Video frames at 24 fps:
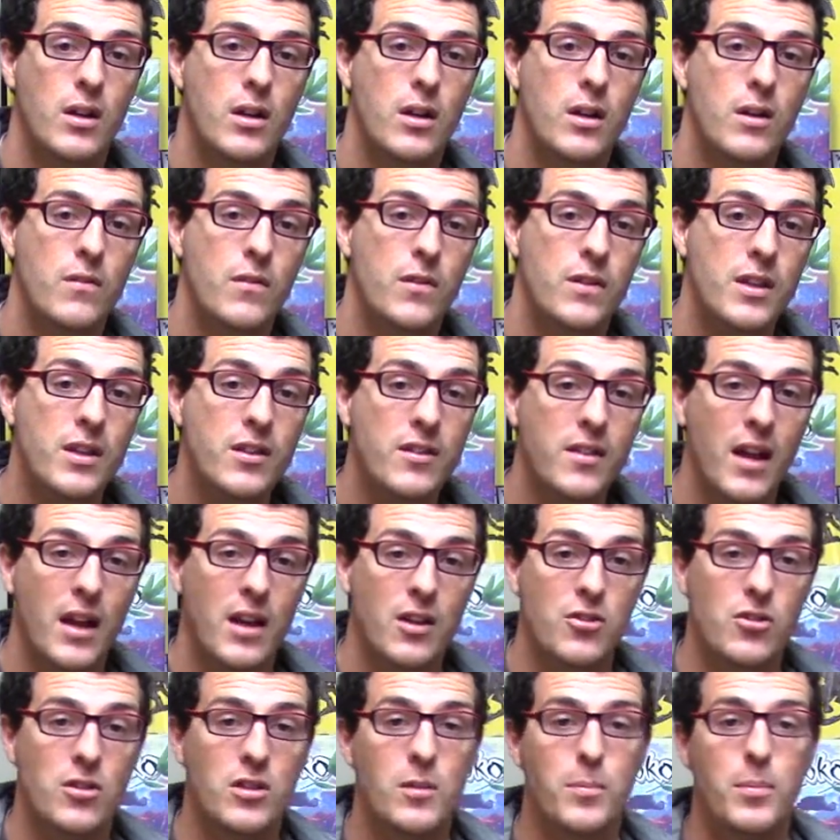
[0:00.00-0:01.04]
For this
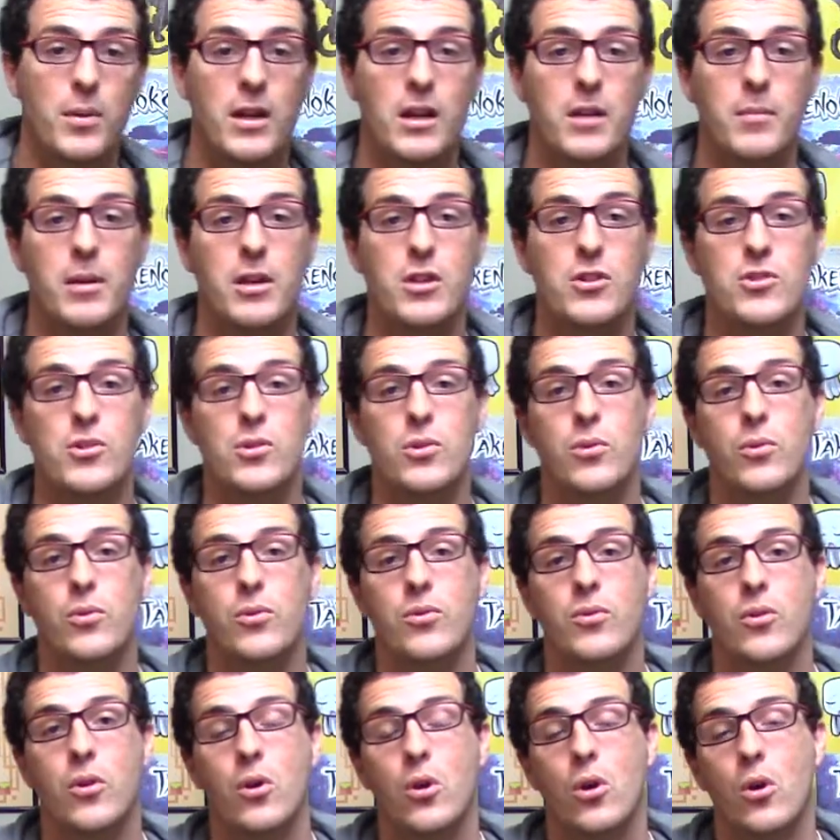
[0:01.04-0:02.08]
action, the player may
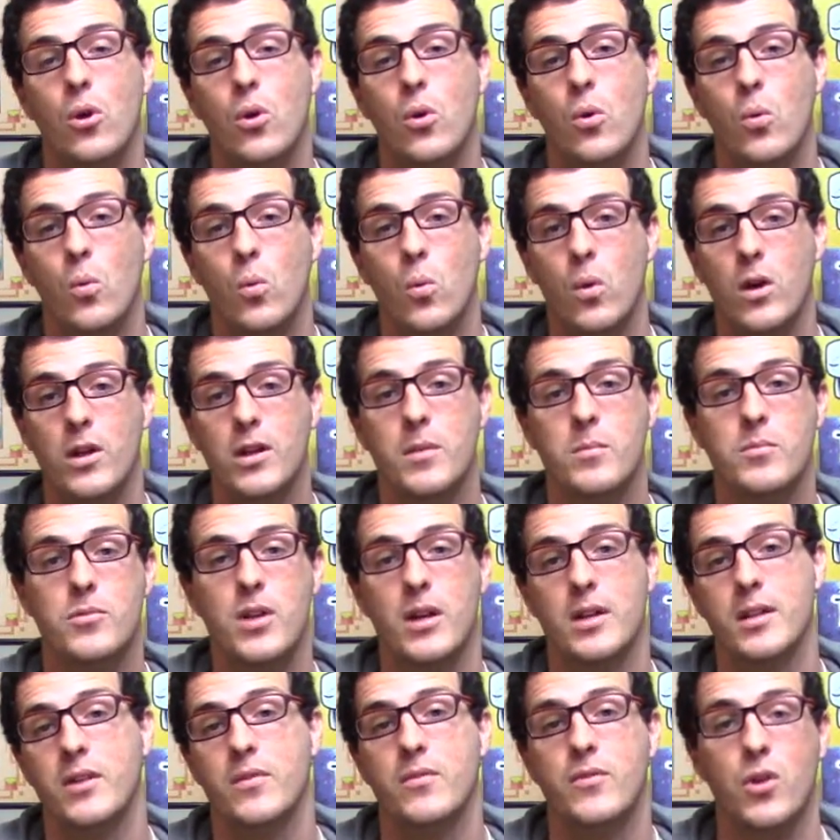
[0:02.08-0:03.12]
choose one
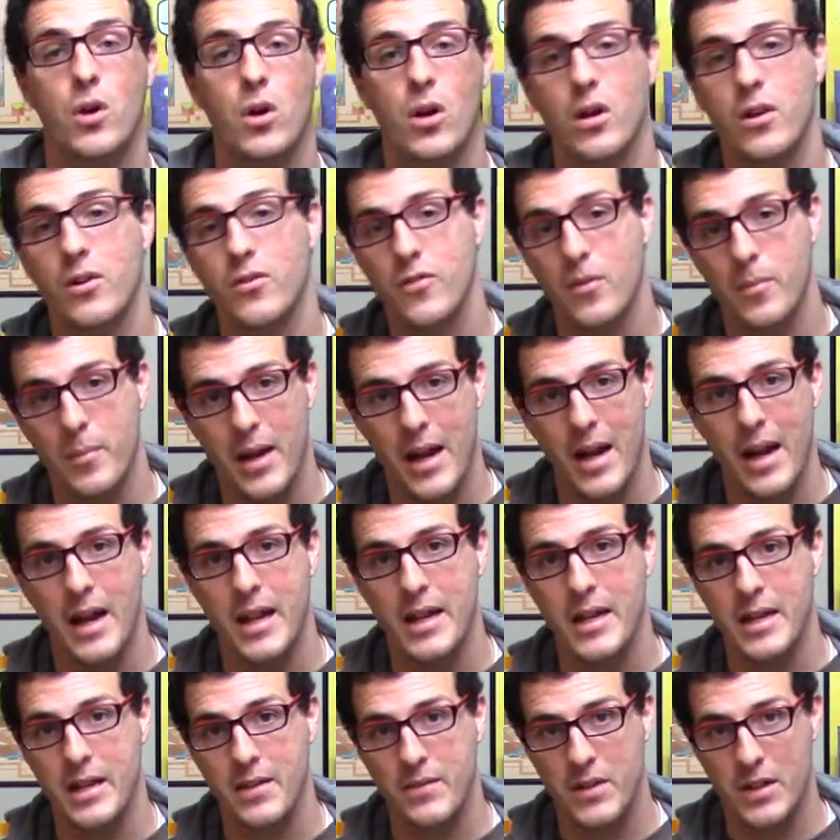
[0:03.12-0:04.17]
objective card from
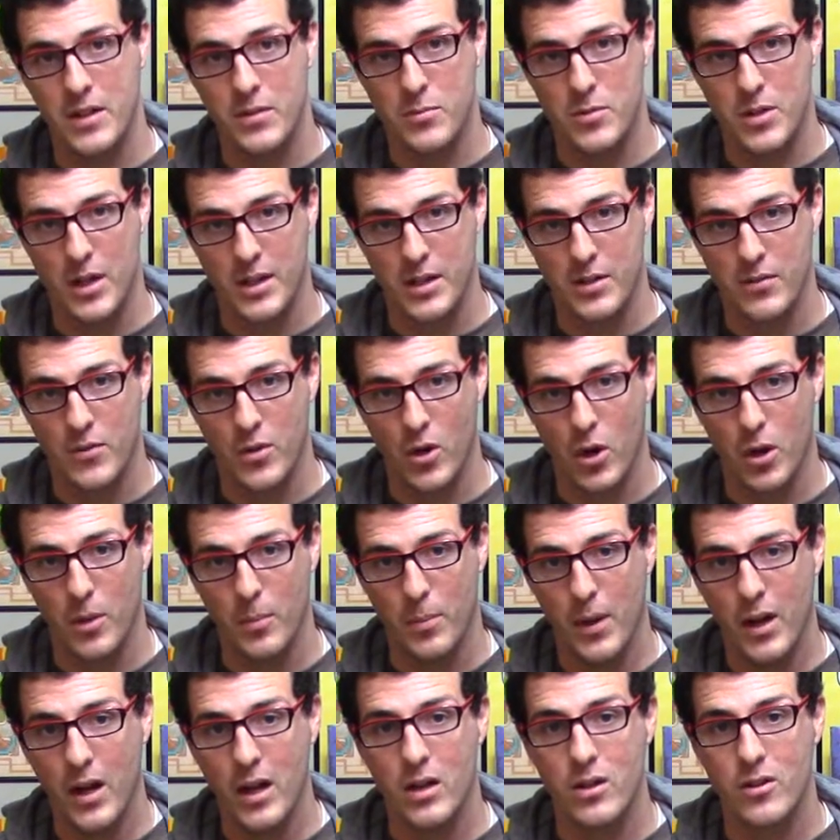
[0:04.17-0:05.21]
any of the objective card
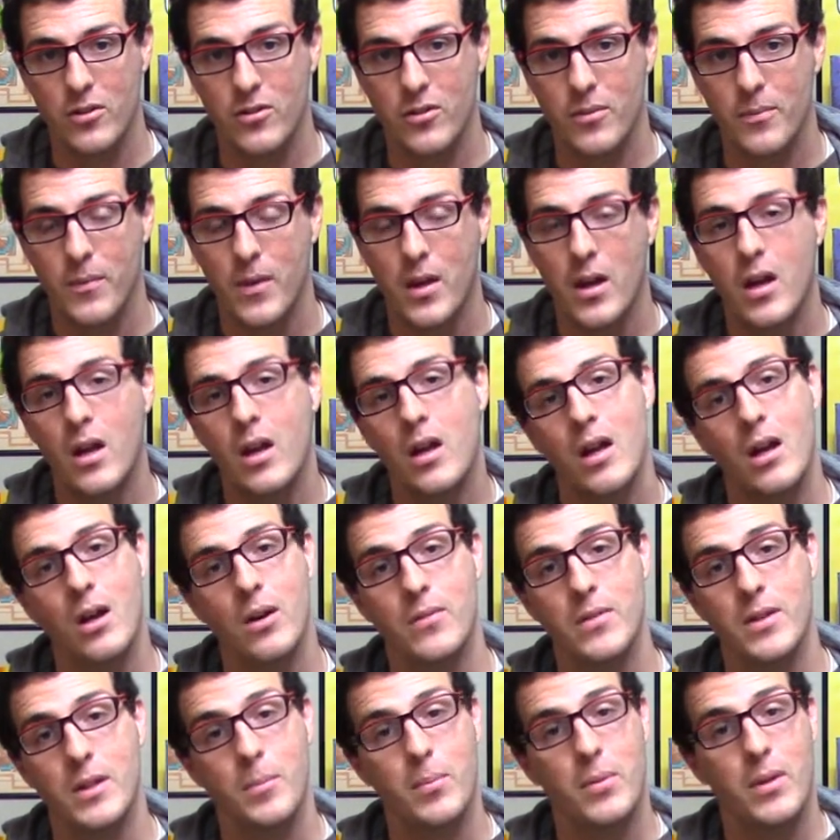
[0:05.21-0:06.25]
piles.
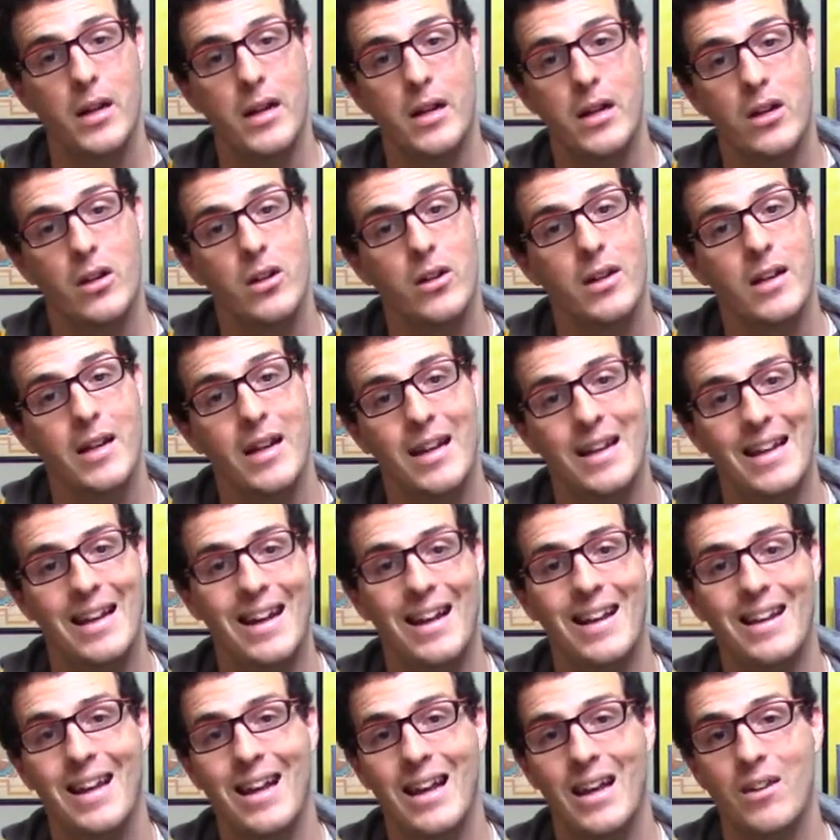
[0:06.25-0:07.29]
However, the player
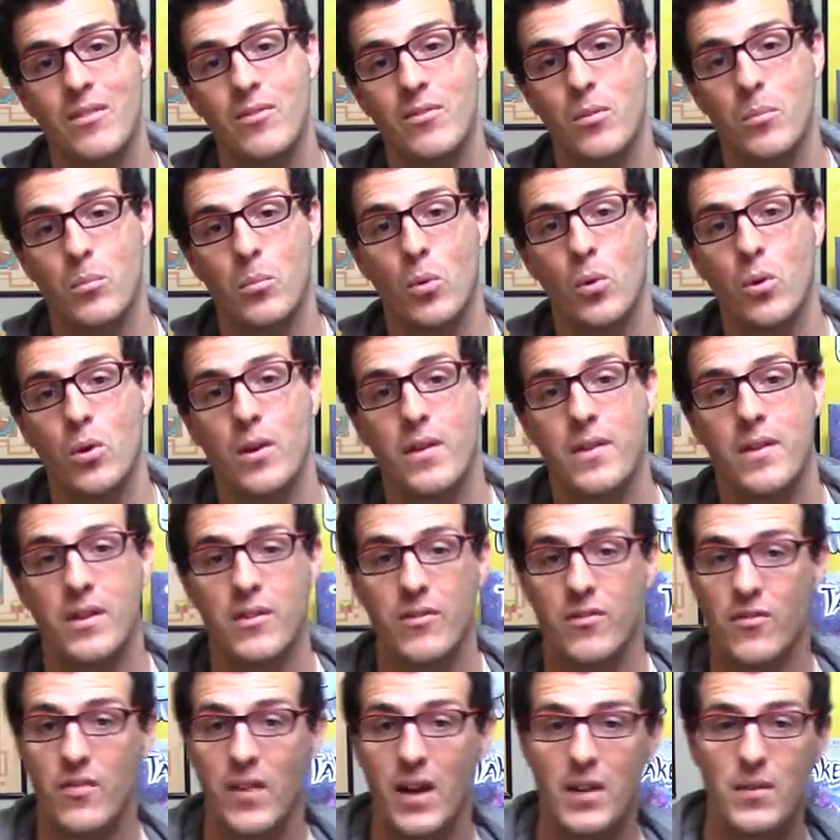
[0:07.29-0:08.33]
cannot have more than
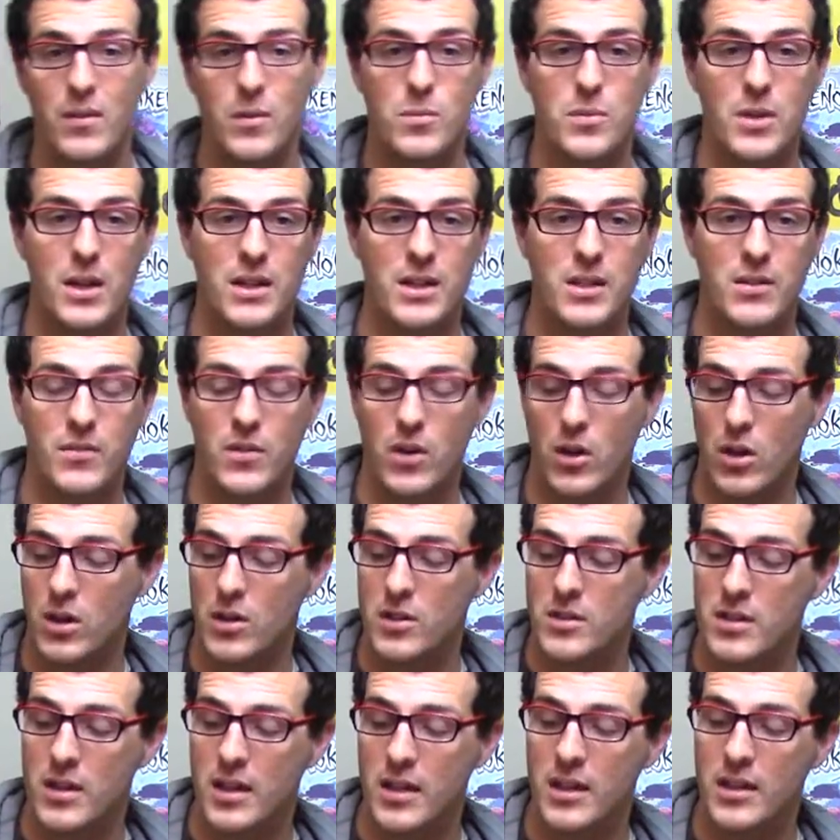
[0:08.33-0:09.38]
5 objective
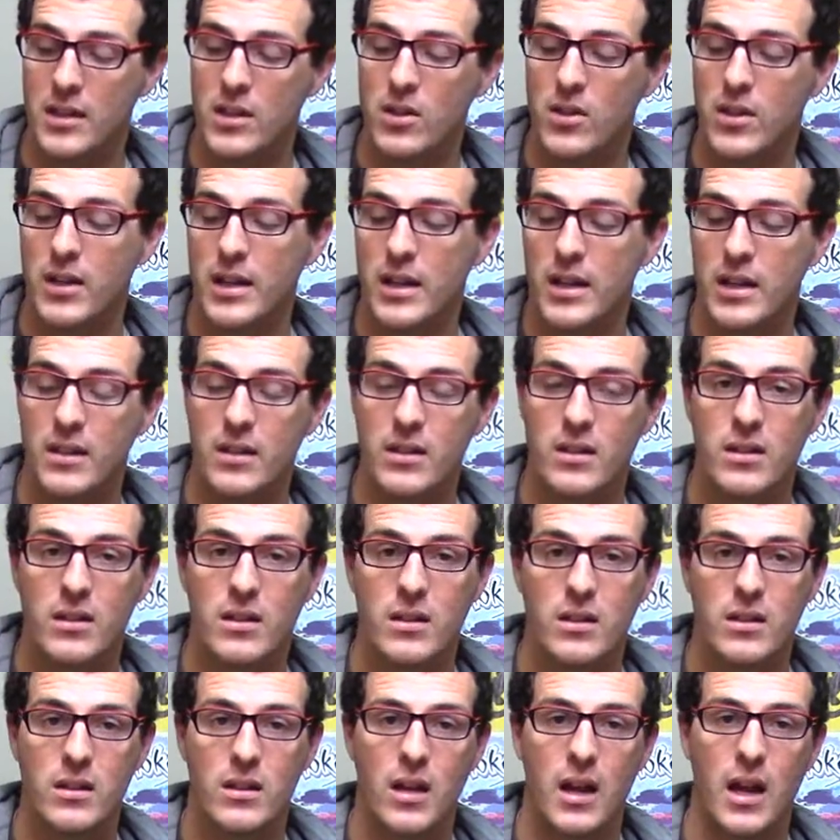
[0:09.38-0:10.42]
cards in their hand
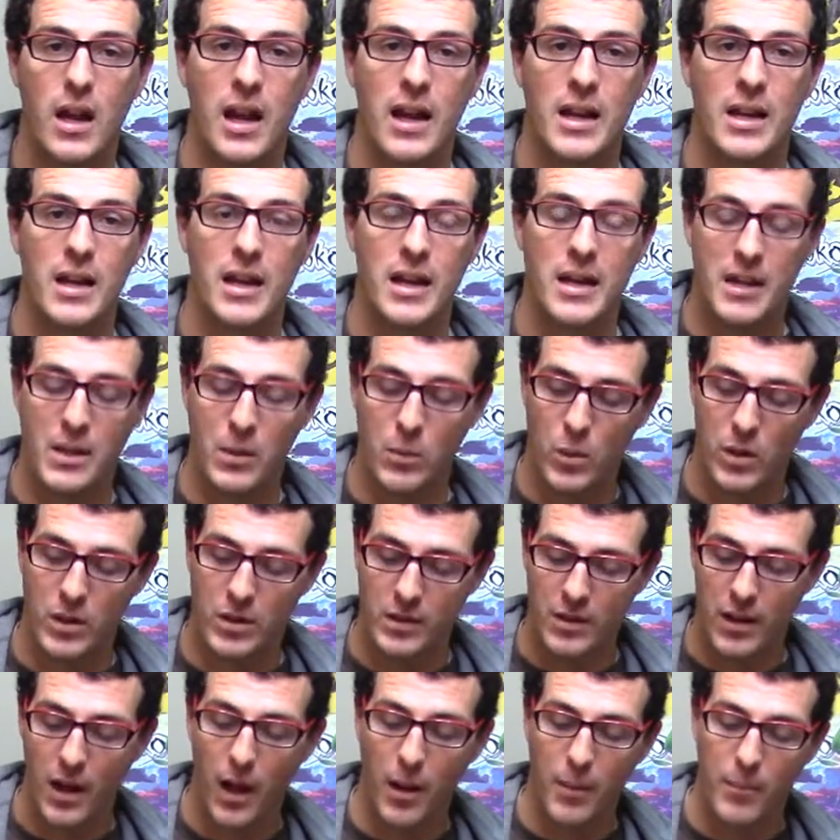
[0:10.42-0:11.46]
at any one
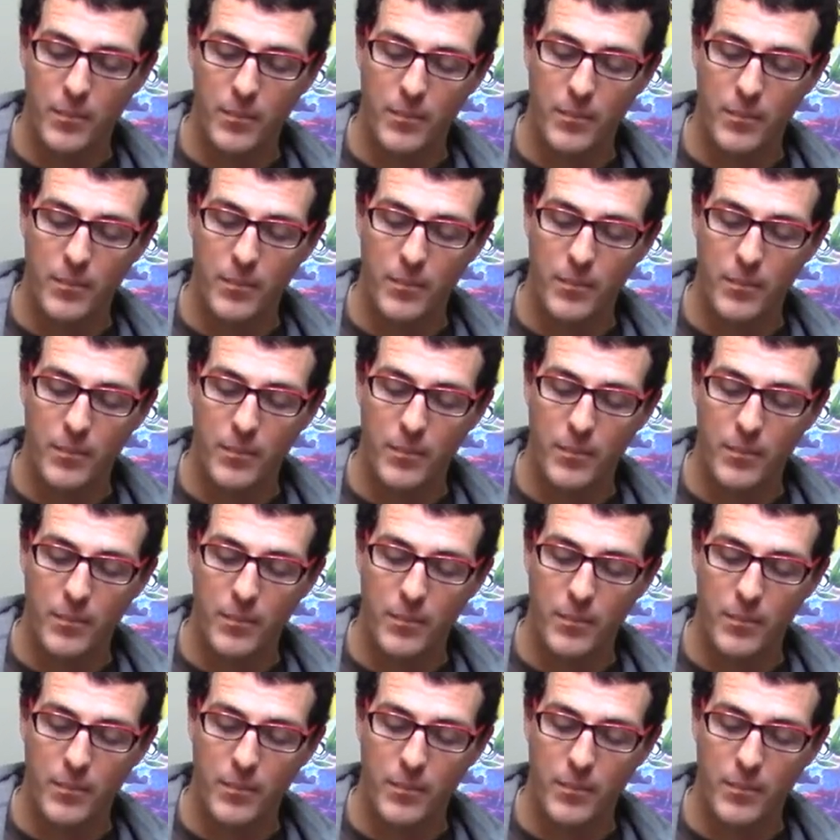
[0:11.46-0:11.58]
time.